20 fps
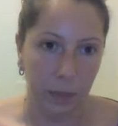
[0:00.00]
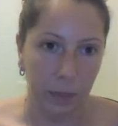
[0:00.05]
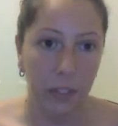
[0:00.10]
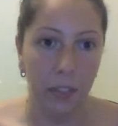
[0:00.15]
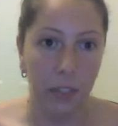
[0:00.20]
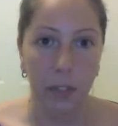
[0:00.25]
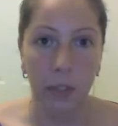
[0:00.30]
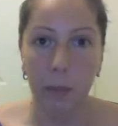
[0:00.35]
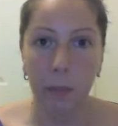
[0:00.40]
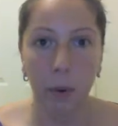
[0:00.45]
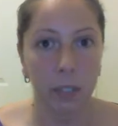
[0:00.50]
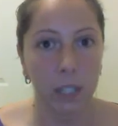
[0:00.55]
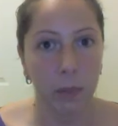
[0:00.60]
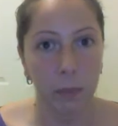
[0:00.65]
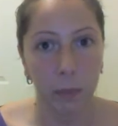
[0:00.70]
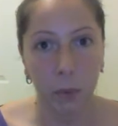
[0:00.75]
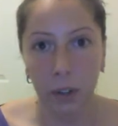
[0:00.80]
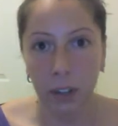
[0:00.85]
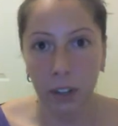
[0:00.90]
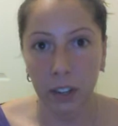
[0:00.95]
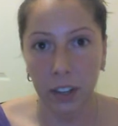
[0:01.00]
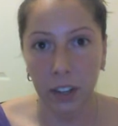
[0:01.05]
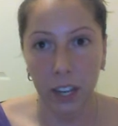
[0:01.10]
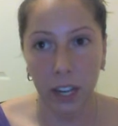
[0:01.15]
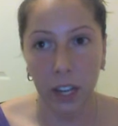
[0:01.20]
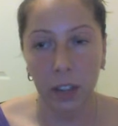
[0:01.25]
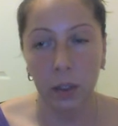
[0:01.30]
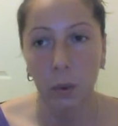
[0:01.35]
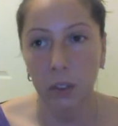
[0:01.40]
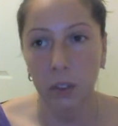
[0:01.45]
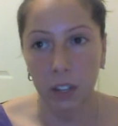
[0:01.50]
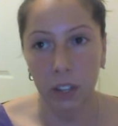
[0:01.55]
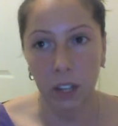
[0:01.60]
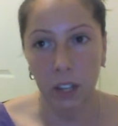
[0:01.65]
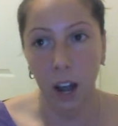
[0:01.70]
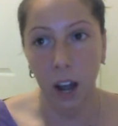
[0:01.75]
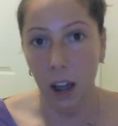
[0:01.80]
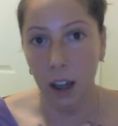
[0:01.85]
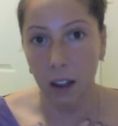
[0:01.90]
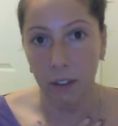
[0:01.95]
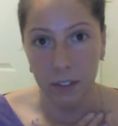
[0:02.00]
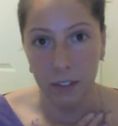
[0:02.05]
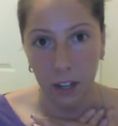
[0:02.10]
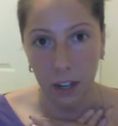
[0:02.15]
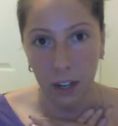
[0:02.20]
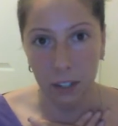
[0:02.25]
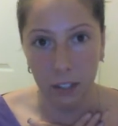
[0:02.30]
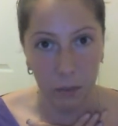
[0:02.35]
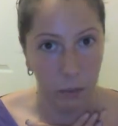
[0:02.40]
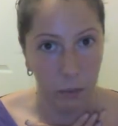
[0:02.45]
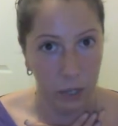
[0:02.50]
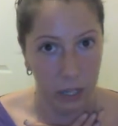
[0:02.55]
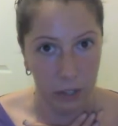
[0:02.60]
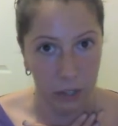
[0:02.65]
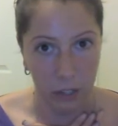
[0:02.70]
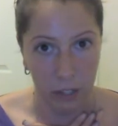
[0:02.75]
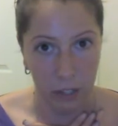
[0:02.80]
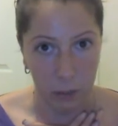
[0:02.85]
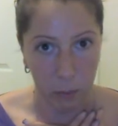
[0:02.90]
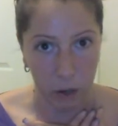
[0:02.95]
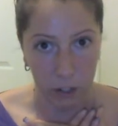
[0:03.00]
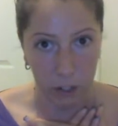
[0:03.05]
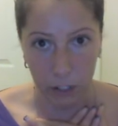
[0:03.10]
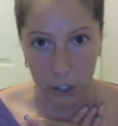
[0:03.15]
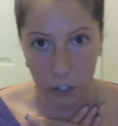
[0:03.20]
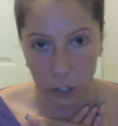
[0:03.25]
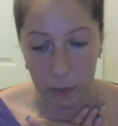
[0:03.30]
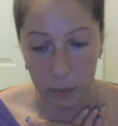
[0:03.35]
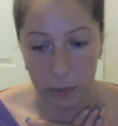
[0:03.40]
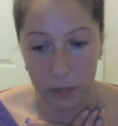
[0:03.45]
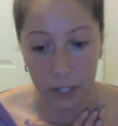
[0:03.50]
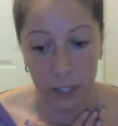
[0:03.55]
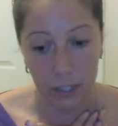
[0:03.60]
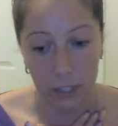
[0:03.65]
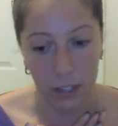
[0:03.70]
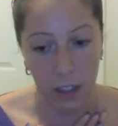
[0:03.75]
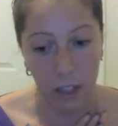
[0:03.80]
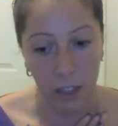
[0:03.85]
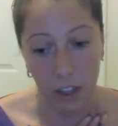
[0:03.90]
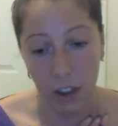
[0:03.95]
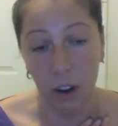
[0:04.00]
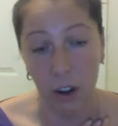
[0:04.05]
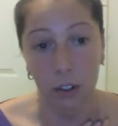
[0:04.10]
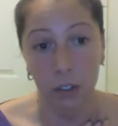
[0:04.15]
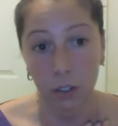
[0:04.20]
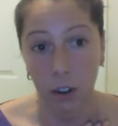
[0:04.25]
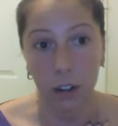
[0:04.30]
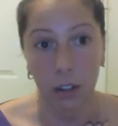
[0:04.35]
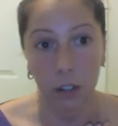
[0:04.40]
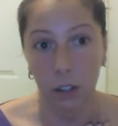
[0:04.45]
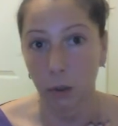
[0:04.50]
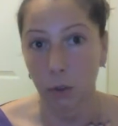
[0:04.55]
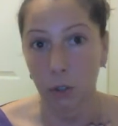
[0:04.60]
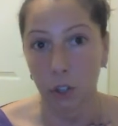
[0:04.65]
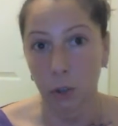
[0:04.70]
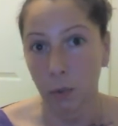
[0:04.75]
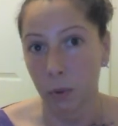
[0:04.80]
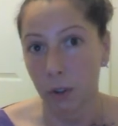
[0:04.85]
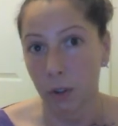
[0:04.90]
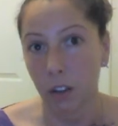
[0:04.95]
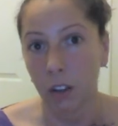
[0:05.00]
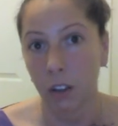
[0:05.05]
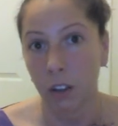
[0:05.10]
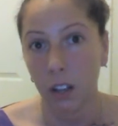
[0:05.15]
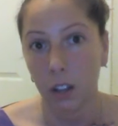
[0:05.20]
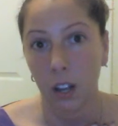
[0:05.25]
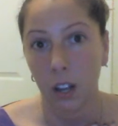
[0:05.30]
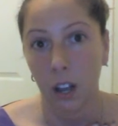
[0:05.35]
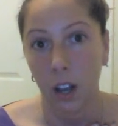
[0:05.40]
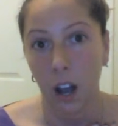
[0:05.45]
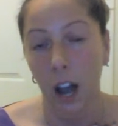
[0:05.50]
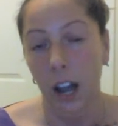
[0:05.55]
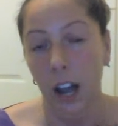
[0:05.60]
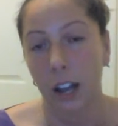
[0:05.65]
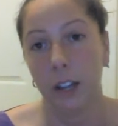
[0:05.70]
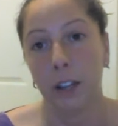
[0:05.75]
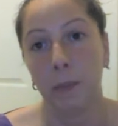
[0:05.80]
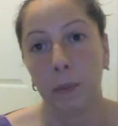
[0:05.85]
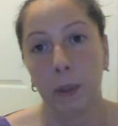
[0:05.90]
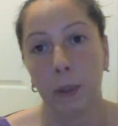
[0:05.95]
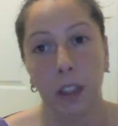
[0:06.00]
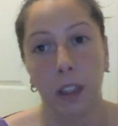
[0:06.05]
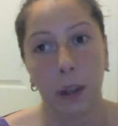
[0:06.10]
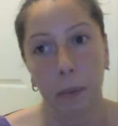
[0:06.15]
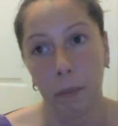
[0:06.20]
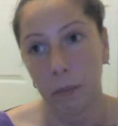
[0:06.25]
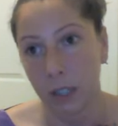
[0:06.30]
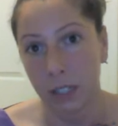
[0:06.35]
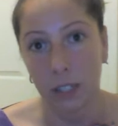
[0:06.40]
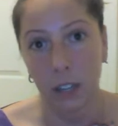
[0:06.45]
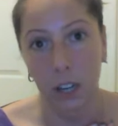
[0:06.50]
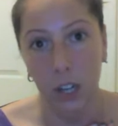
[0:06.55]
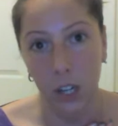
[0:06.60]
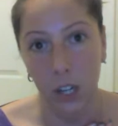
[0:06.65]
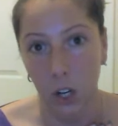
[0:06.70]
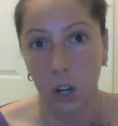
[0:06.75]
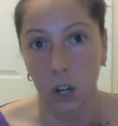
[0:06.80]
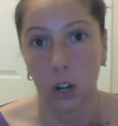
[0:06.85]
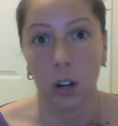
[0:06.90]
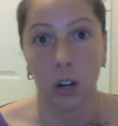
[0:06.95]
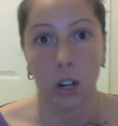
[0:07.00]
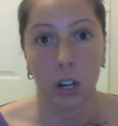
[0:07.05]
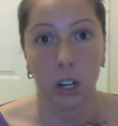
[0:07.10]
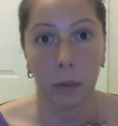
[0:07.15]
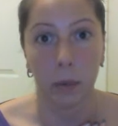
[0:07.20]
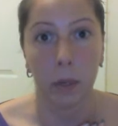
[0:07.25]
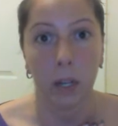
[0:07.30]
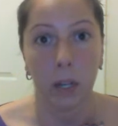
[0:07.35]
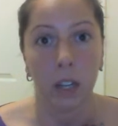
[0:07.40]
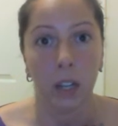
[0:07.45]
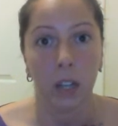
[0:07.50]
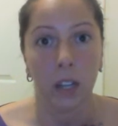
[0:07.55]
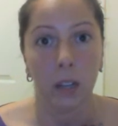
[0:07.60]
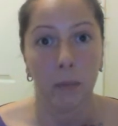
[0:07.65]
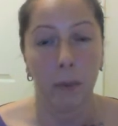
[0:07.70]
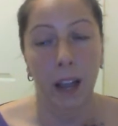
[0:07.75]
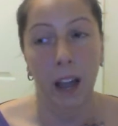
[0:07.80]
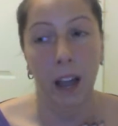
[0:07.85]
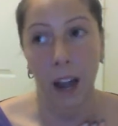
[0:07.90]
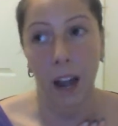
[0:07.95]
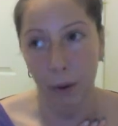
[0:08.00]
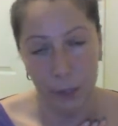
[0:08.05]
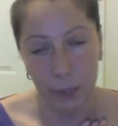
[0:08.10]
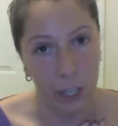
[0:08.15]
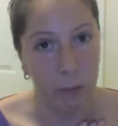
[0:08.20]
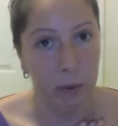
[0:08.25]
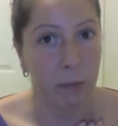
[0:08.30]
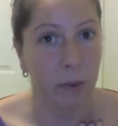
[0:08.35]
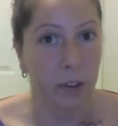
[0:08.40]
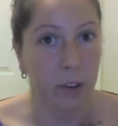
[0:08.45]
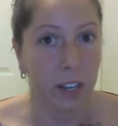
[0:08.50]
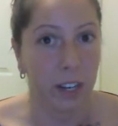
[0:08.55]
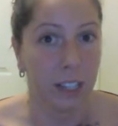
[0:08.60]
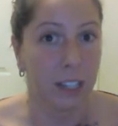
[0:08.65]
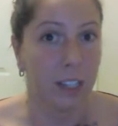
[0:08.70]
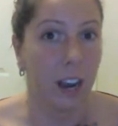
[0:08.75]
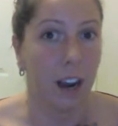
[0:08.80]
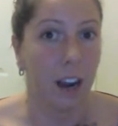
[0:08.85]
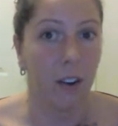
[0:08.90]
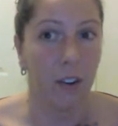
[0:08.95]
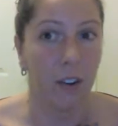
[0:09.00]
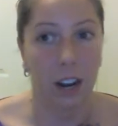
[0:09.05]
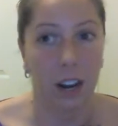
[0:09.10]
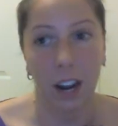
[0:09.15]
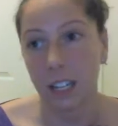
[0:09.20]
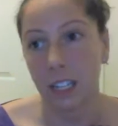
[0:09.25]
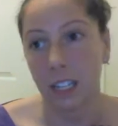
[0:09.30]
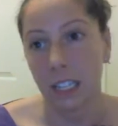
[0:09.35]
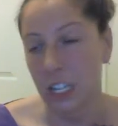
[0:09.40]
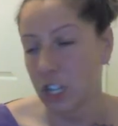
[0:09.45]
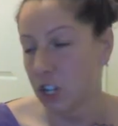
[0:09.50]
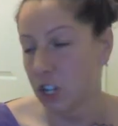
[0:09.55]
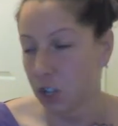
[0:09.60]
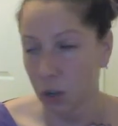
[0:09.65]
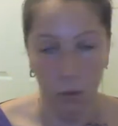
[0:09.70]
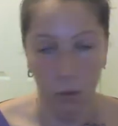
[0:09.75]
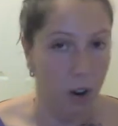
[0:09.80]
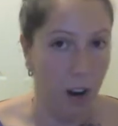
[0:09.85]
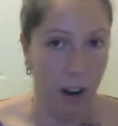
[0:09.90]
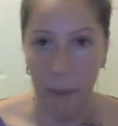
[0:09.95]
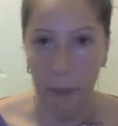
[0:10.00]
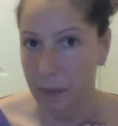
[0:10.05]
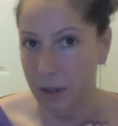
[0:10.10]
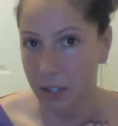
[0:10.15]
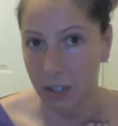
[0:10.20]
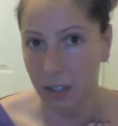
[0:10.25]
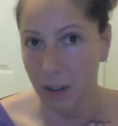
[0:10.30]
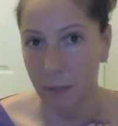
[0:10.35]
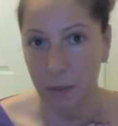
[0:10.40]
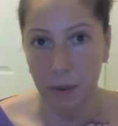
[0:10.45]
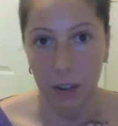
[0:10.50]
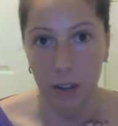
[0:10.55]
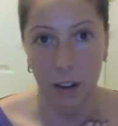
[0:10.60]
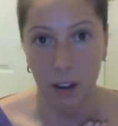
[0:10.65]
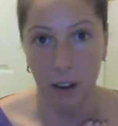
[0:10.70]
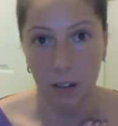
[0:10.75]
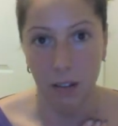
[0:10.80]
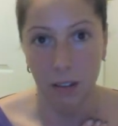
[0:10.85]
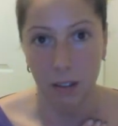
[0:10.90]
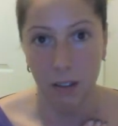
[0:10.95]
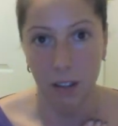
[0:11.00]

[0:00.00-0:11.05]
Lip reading: And then the most important thing, the one thing that I have done in these partnerships is they are not negotiable. I could be like missing an arm, my house could be burning down, and I do not miss AP calls.